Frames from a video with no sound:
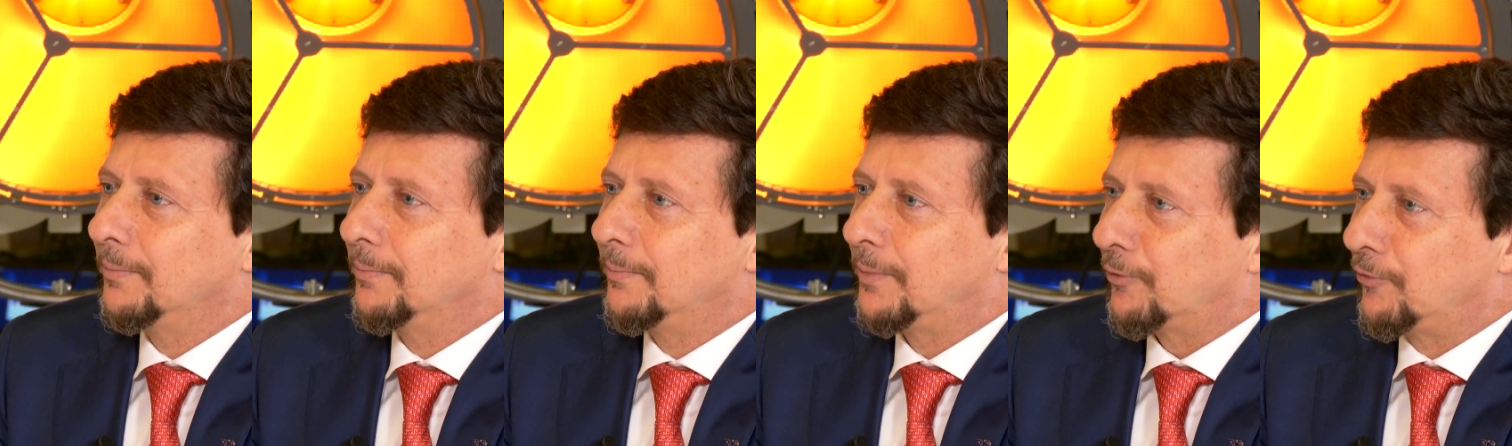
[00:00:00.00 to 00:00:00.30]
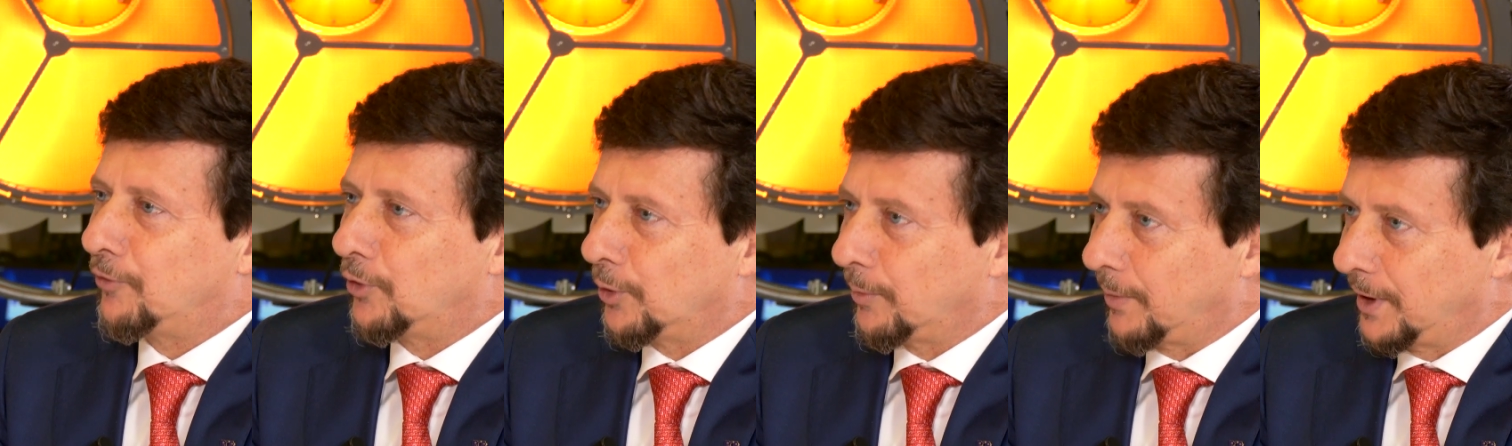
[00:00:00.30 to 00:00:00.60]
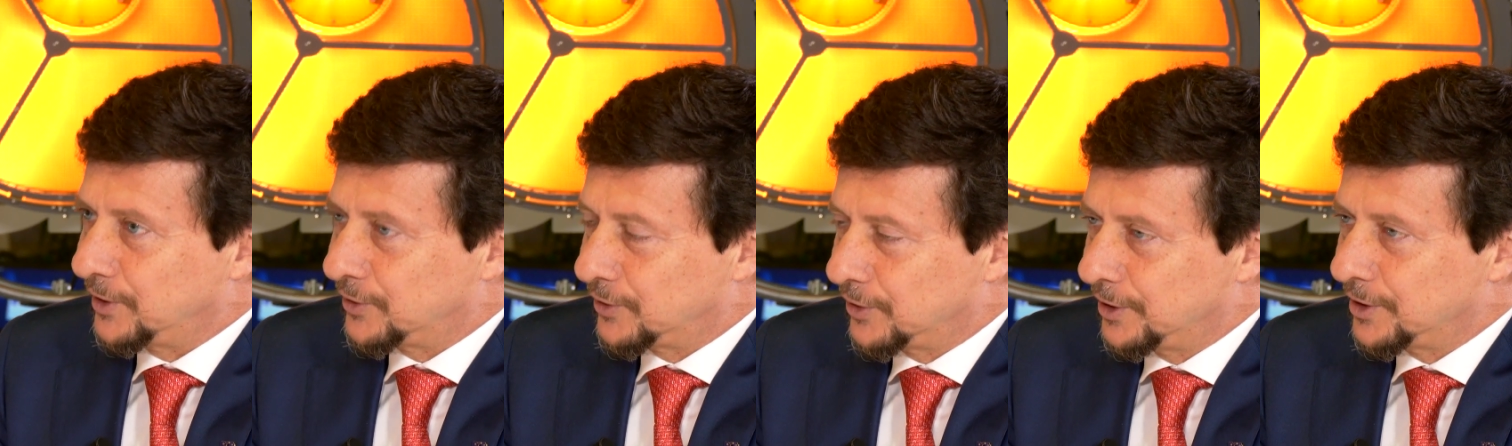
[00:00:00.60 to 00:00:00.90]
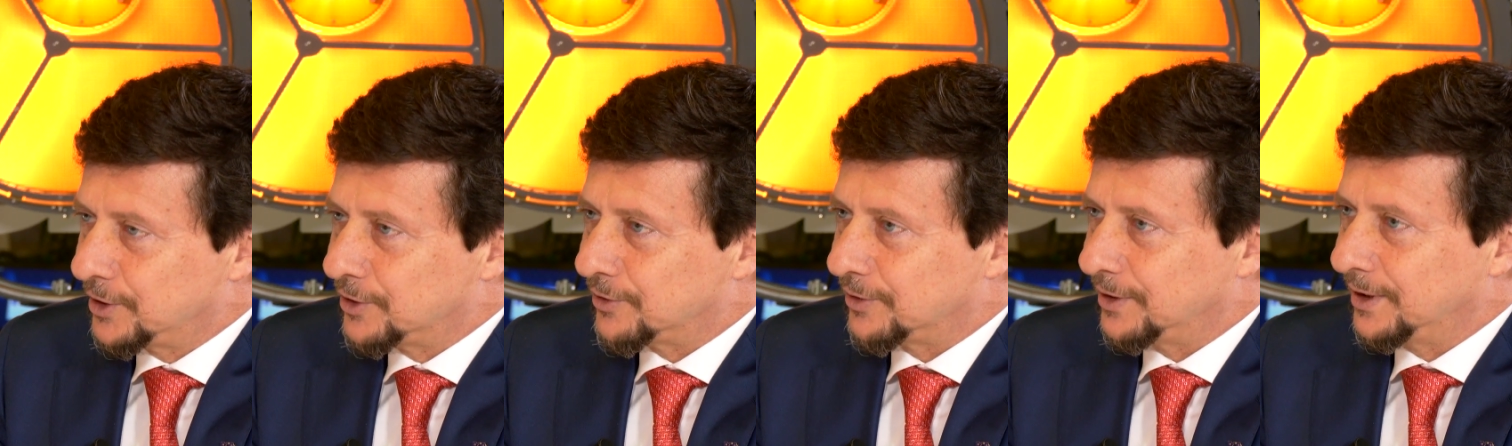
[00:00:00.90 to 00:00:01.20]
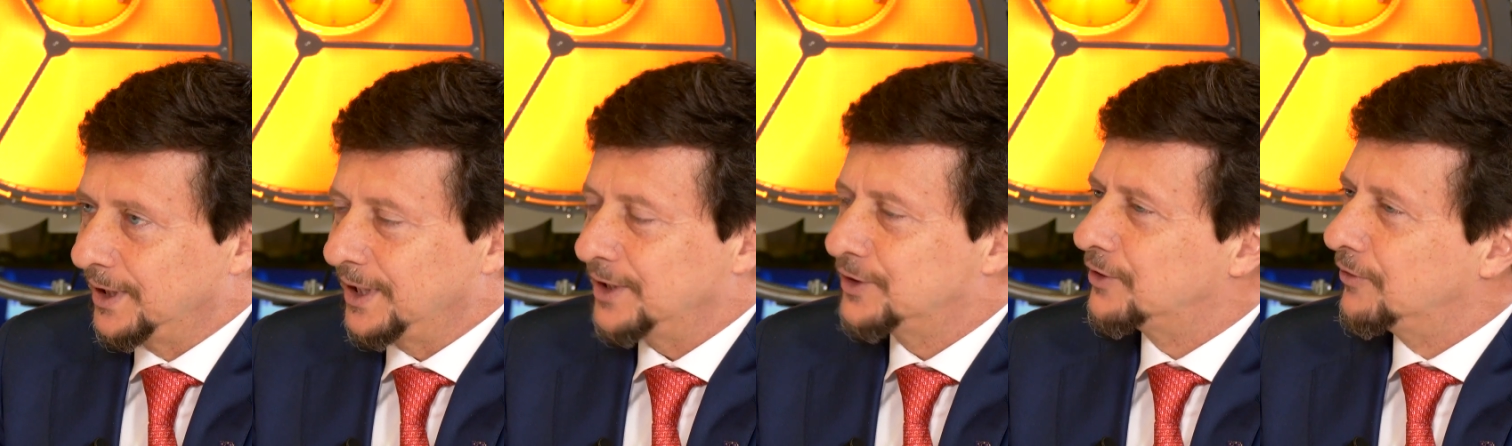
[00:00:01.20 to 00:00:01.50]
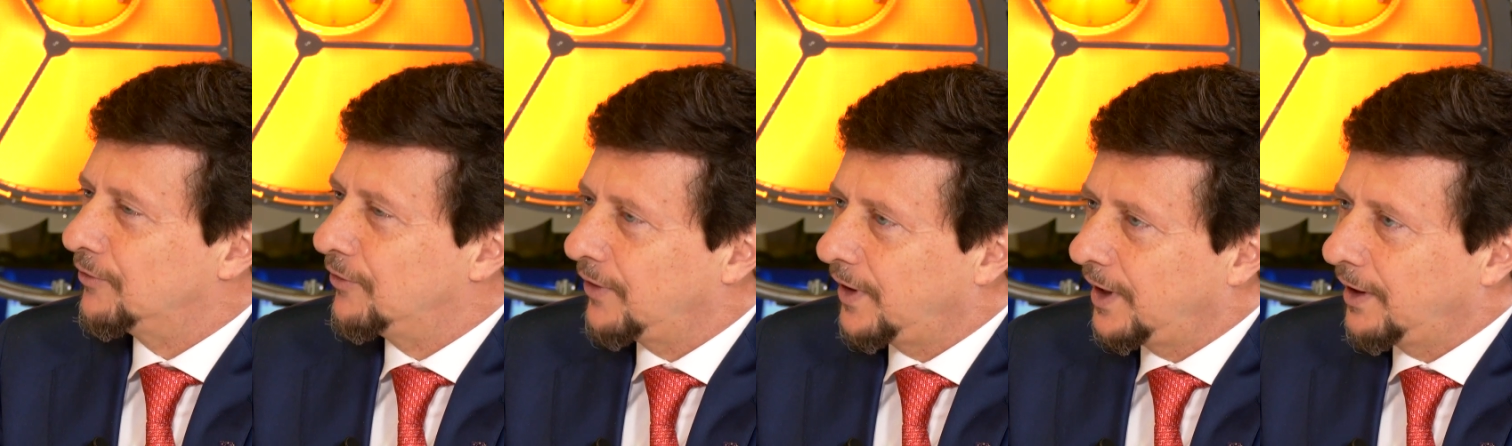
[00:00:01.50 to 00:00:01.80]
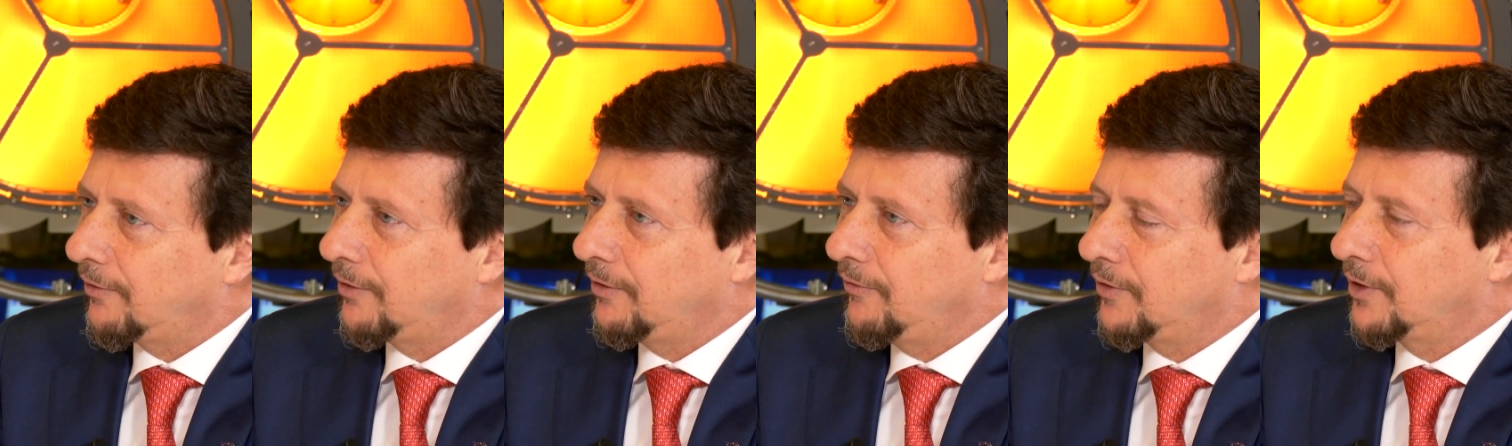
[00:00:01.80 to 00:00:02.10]
performed by surgery. It's a
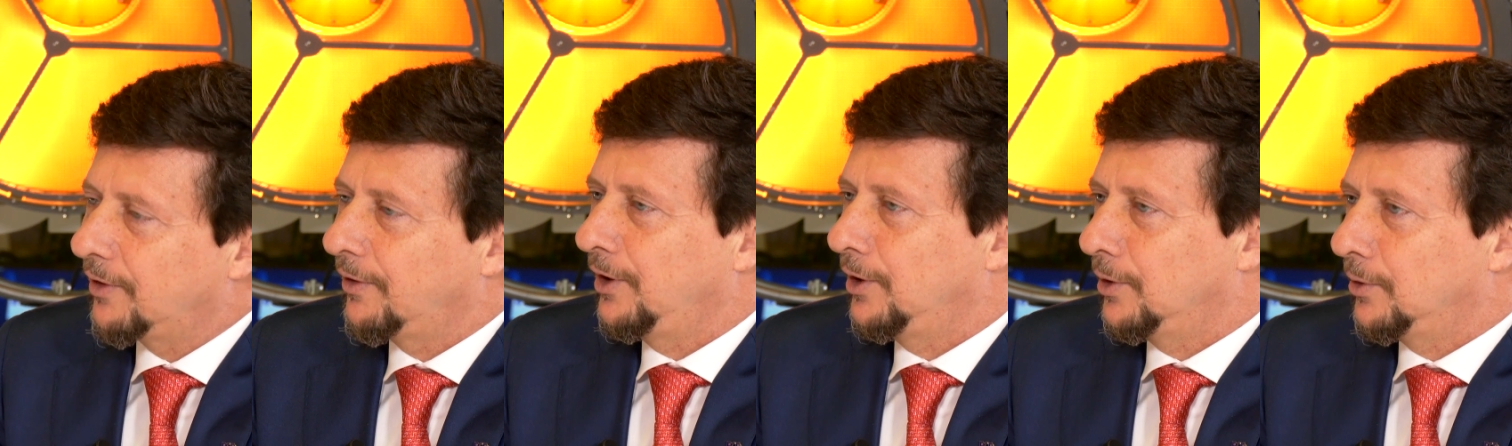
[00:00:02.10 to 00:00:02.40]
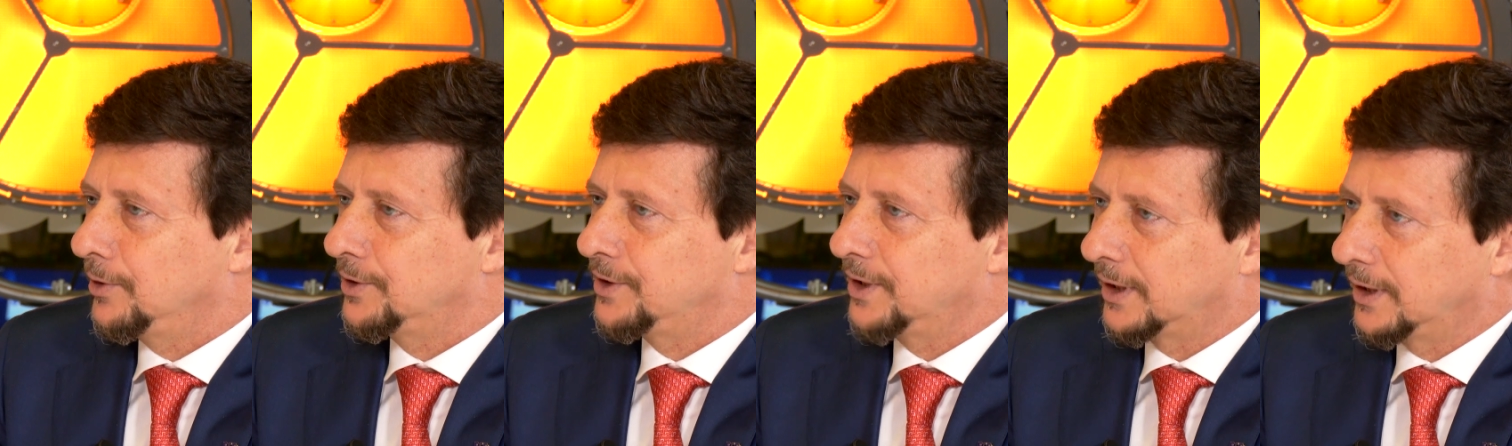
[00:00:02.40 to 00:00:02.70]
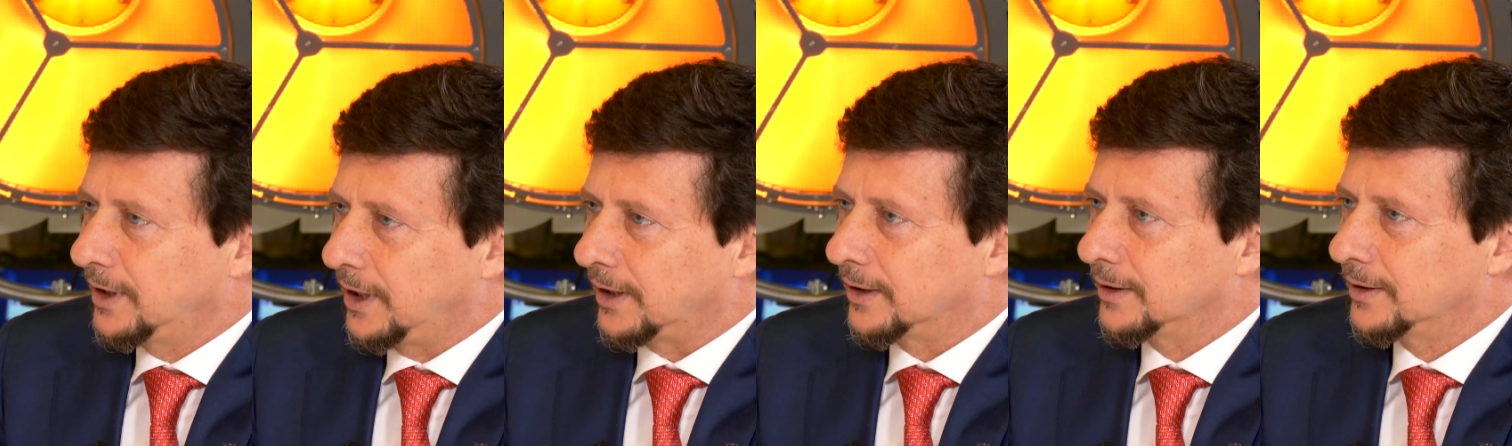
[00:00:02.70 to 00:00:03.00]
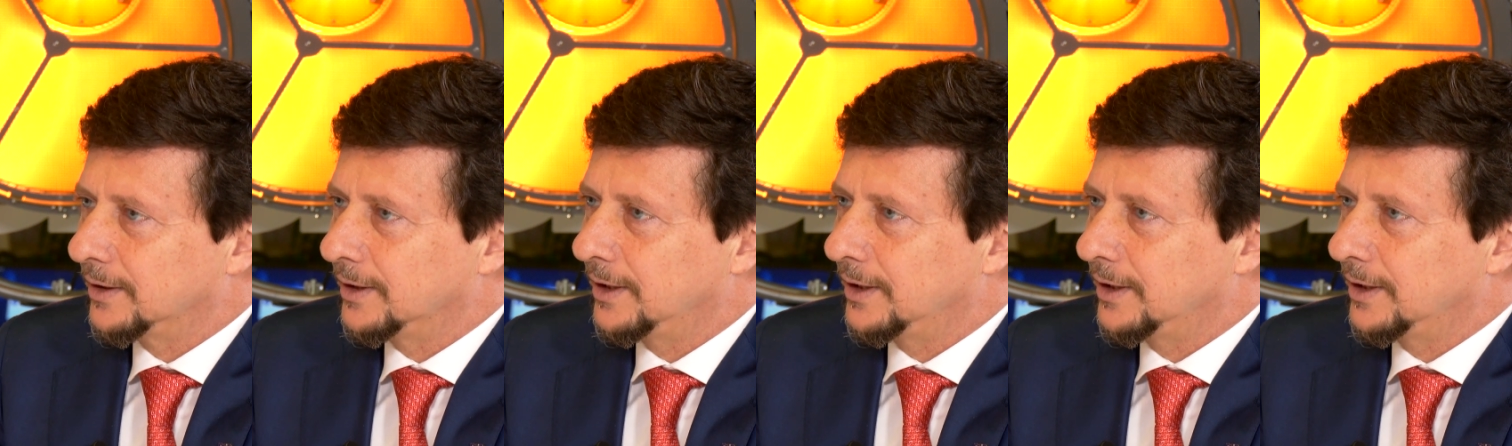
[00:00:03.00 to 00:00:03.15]
very, very old technique.